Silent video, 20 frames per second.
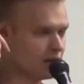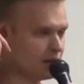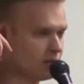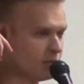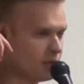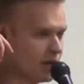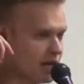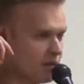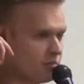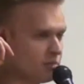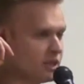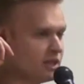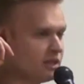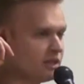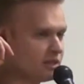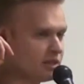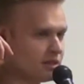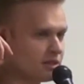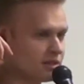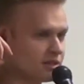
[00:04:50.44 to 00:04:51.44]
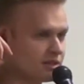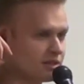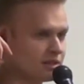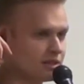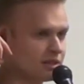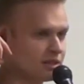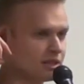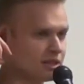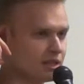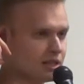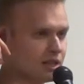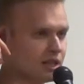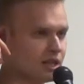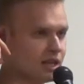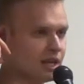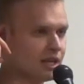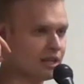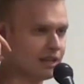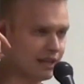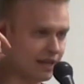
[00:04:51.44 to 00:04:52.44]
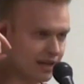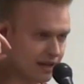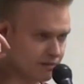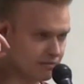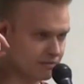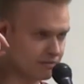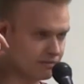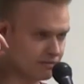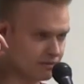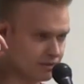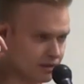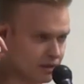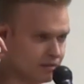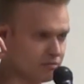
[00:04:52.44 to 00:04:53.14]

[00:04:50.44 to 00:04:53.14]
My opinion is, in life,